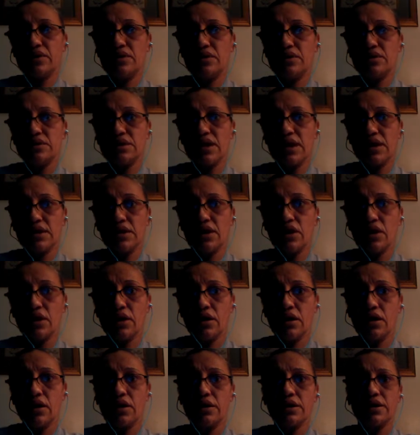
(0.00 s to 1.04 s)
Scotty
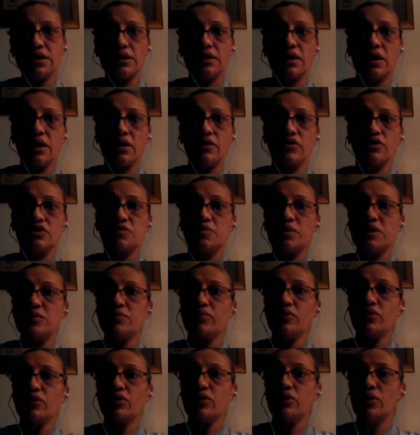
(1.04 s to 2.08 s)
Clark and all those
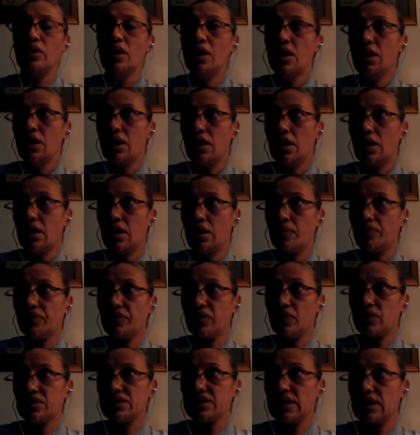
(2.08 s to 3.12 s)
people
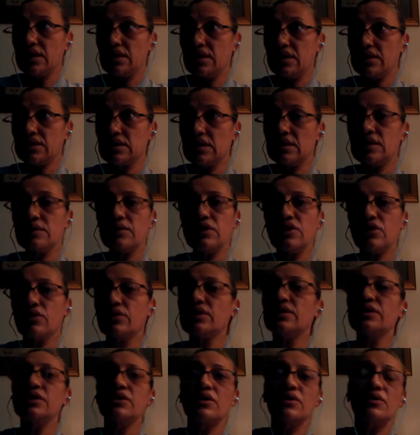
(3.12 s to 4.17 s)
were saying this.
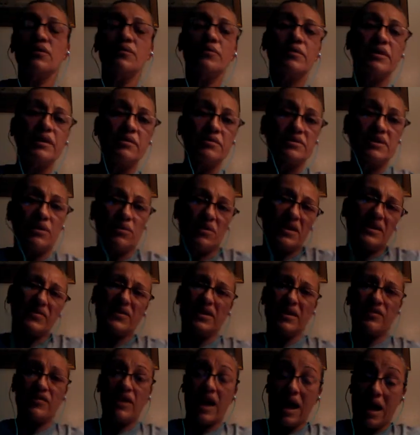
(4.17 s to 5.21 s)
People say, well, nothing
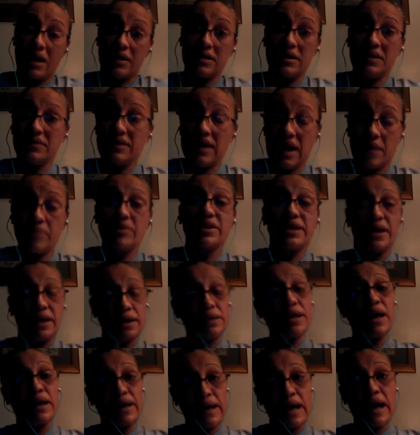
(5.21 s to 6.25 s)
happened. Yeah, a
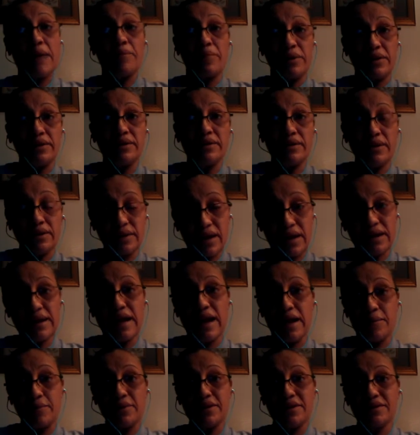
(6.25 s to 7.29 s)
lot happened. A
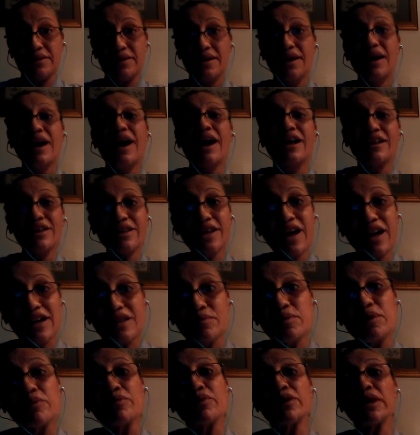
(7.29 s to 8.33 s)
lot
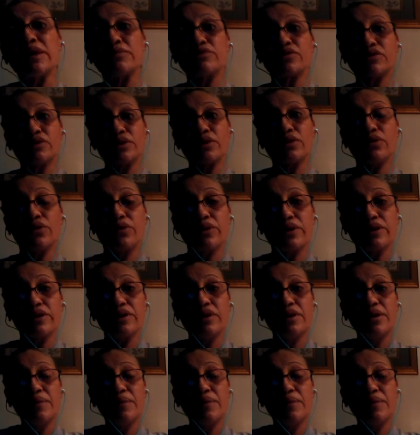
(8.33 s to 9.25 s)
of people came to the Lord